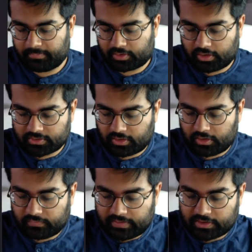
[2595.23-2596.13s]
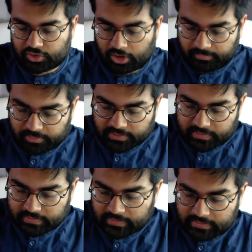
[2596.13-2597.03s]
Because all of these job
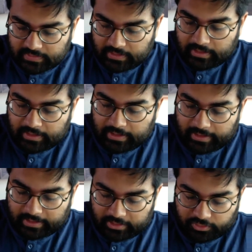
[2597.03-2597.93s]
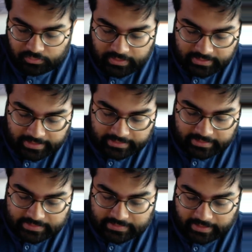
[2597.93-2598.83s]
processes, like you need at
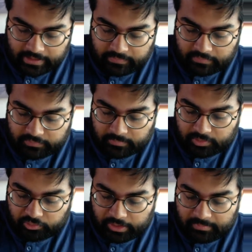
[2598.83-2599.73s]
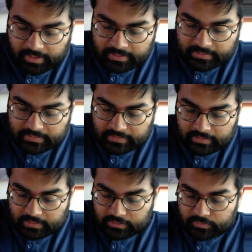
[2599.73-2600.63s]
least anywhere from 3 months
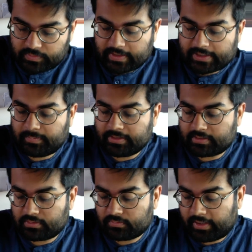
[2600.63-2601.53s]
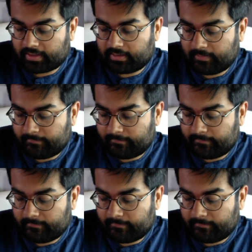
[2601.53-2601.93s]
to 6 months to like